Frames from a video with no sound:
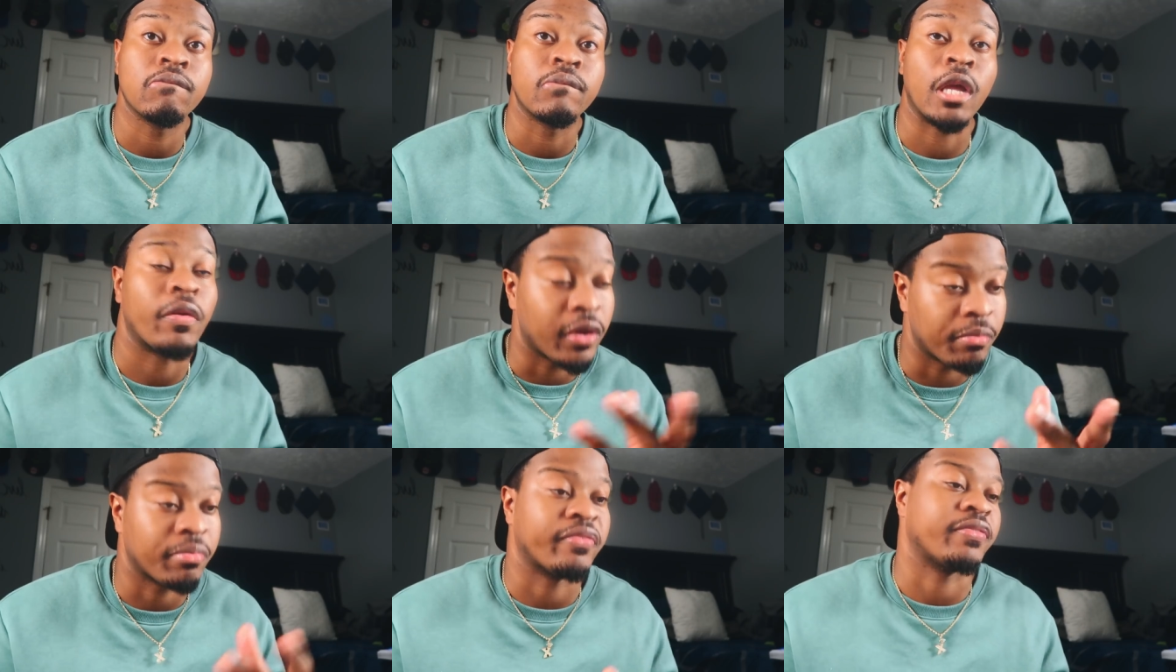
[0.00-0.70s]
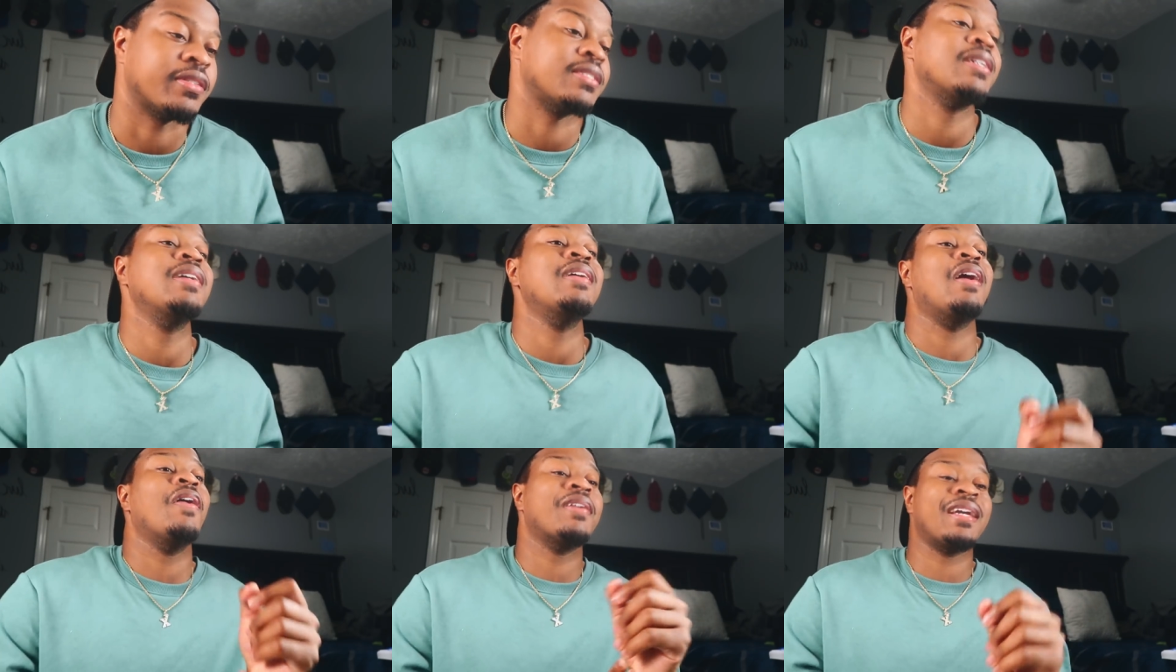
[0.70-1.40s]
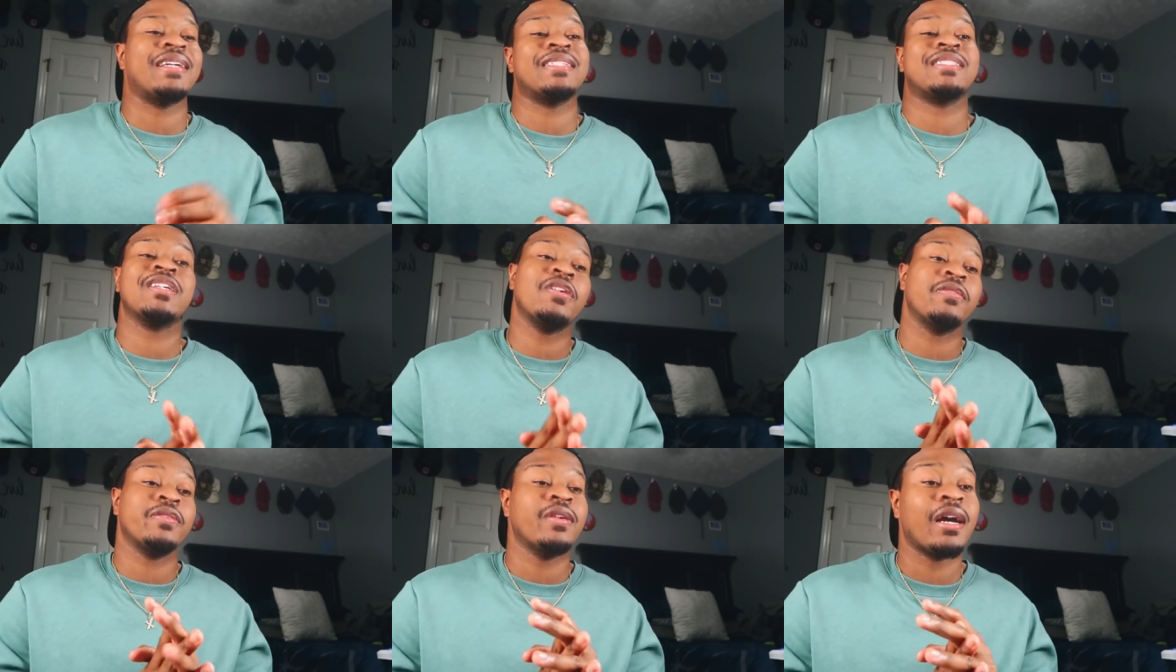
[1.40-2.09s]
Now we can be friends. Okay,
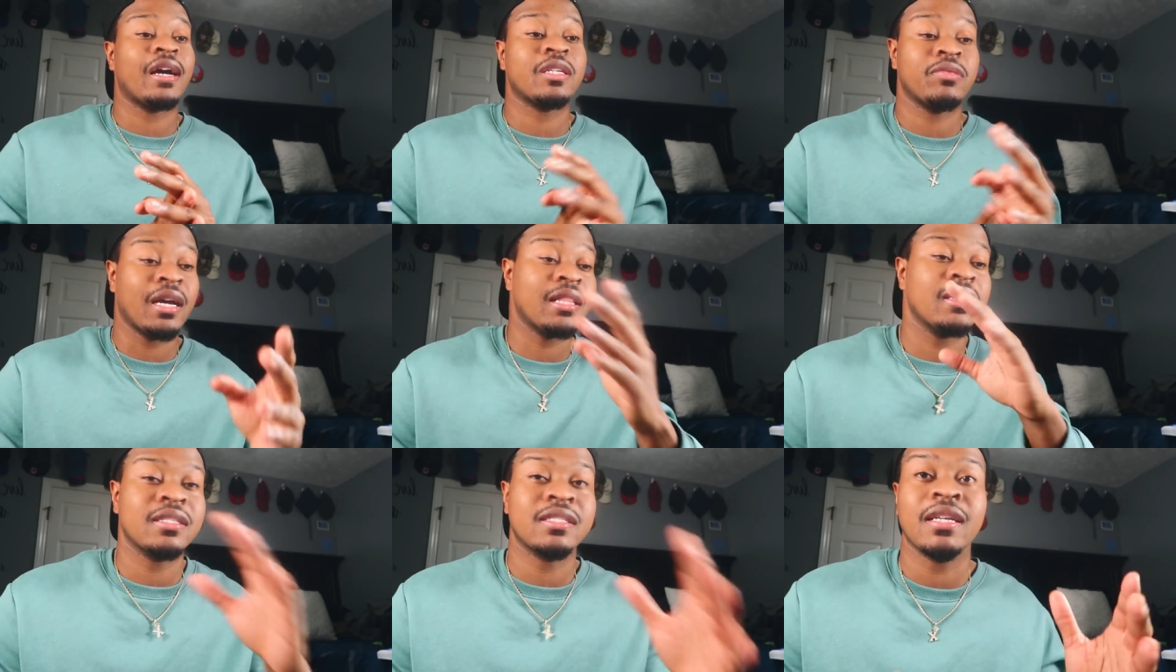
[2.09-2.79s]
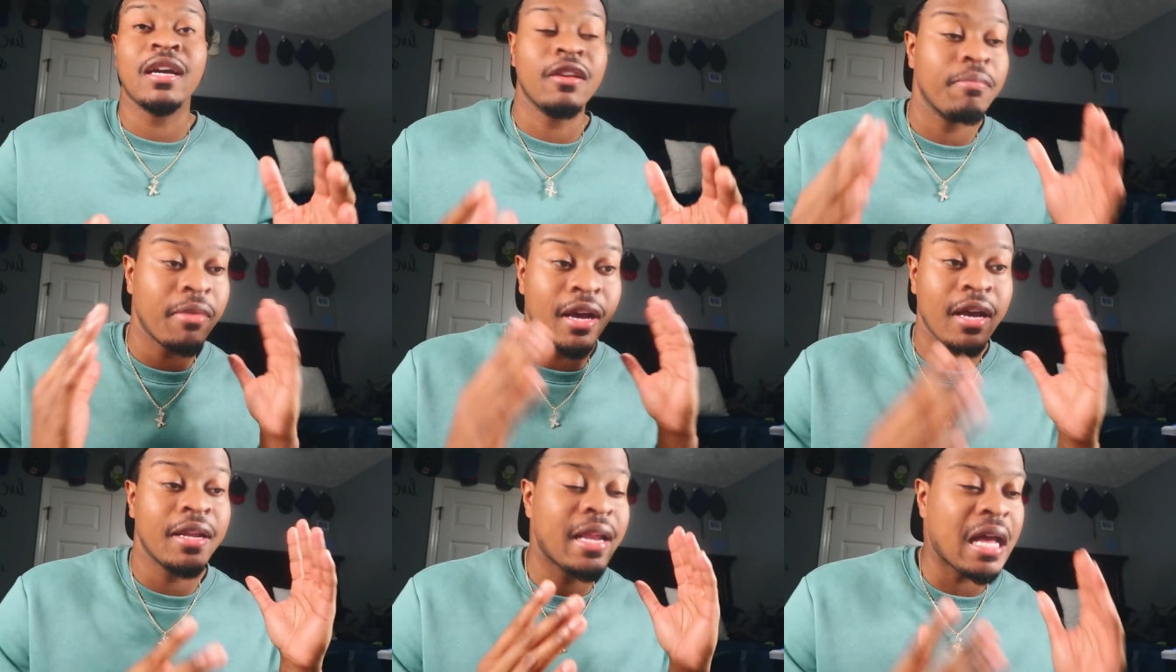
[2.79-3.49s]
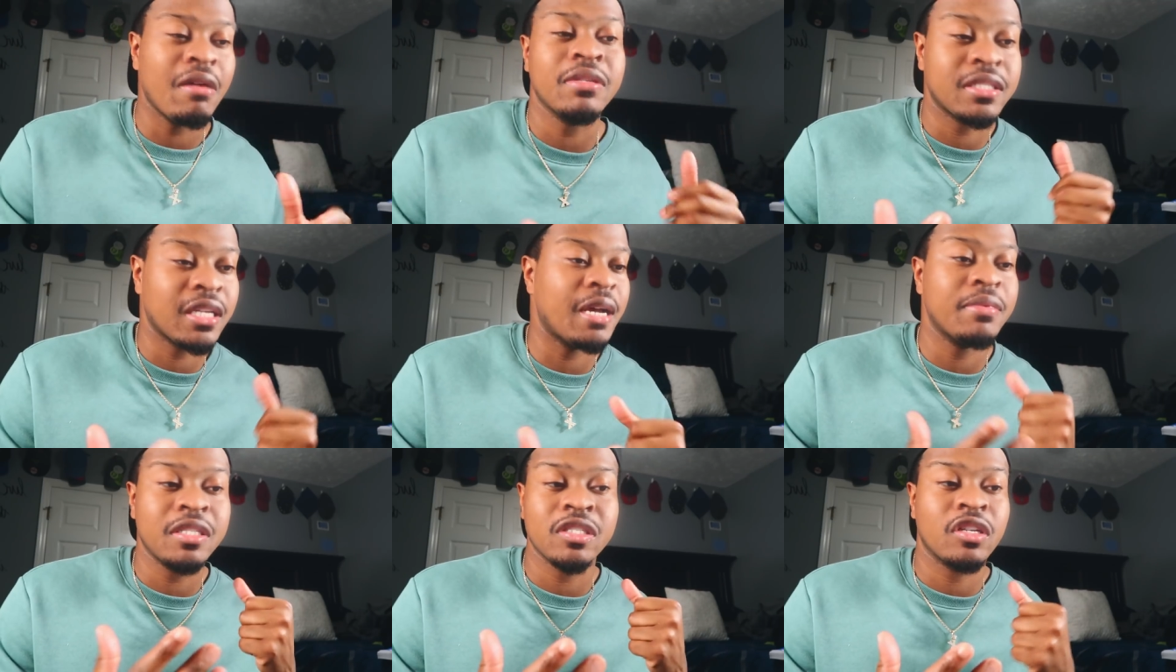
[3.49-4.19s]
so you guys, we got the design in mind. Now it's
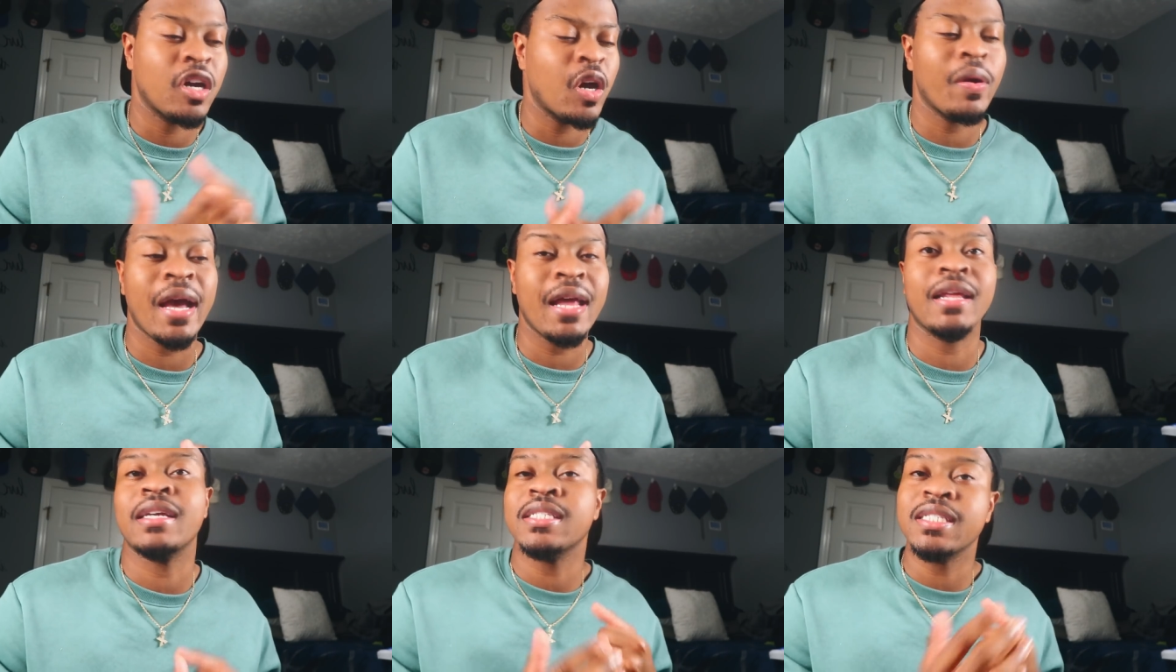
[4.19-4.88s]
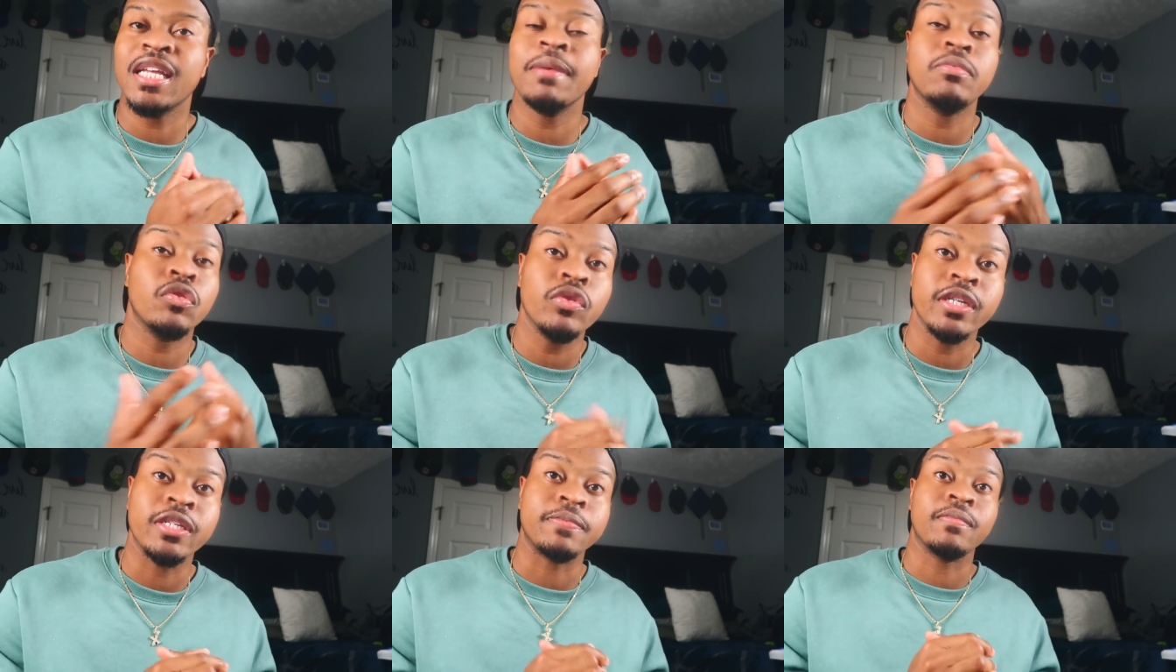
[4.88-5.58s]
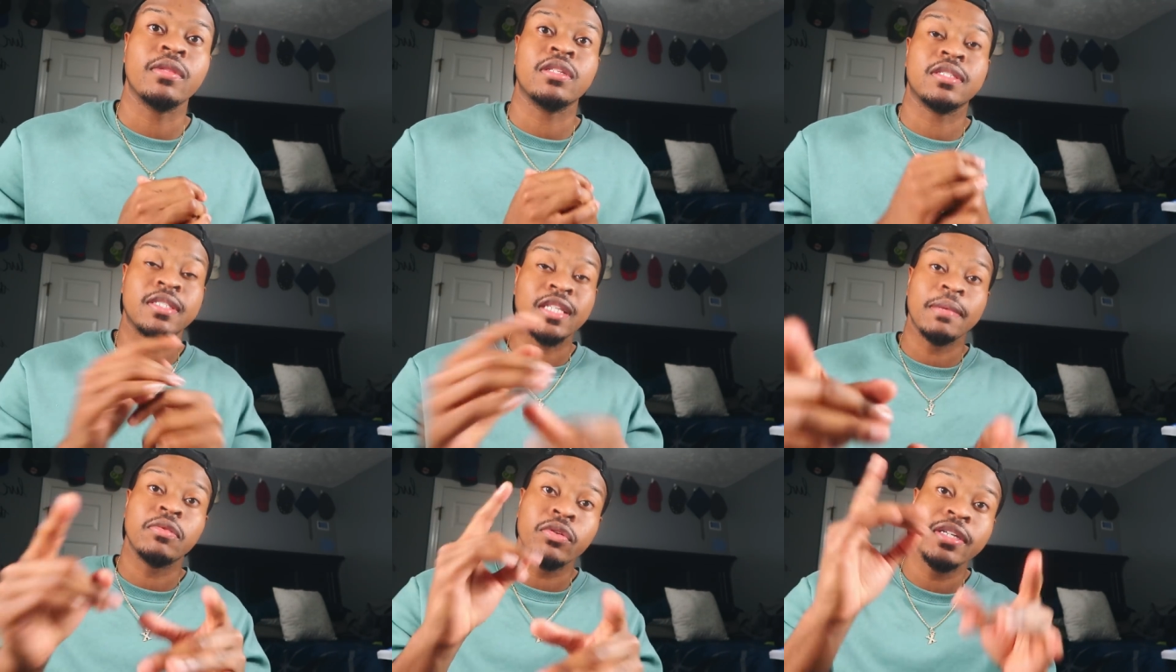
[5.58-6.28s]
time to just go at it. Step three.
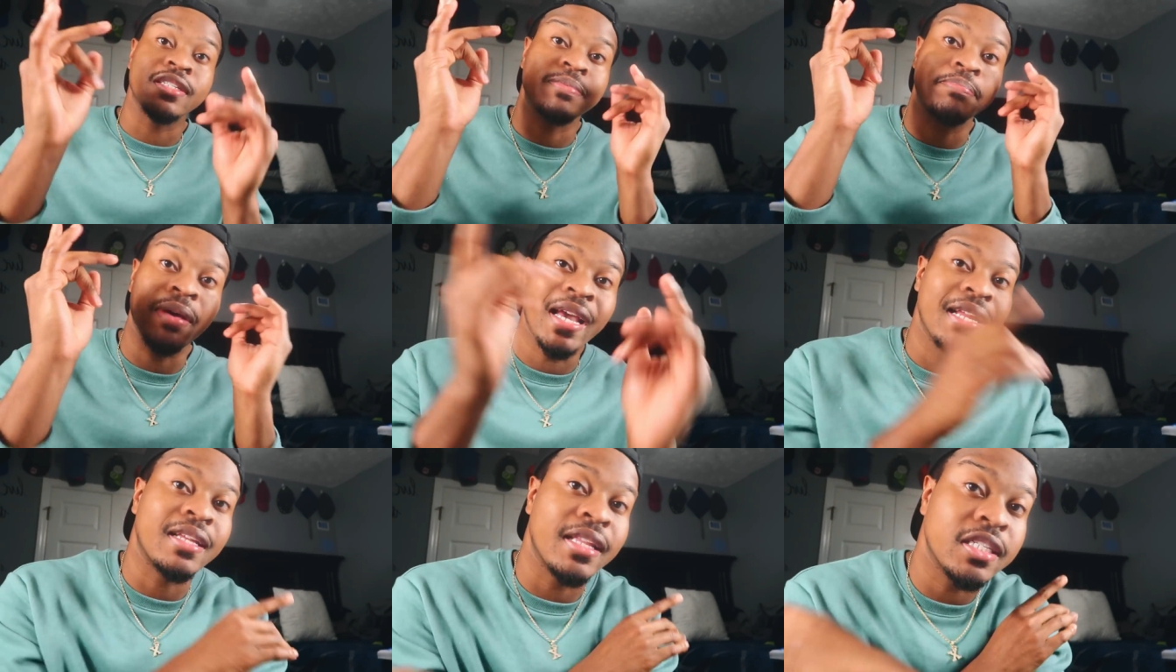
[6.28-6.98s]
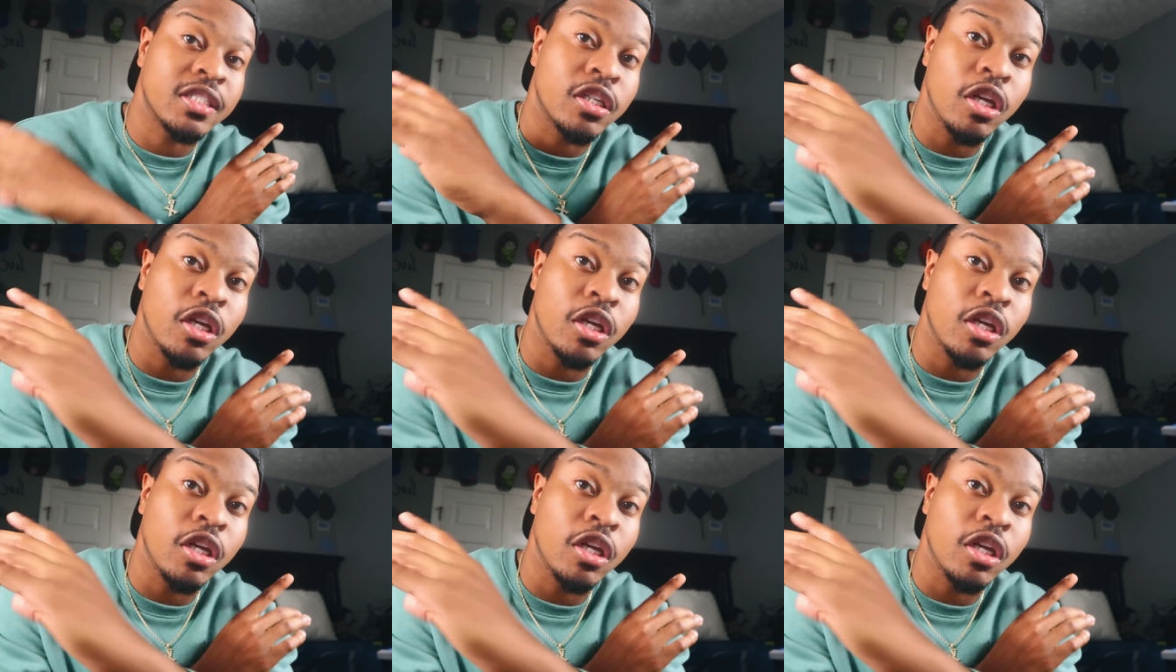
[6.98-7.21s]
Step three is painting. Let's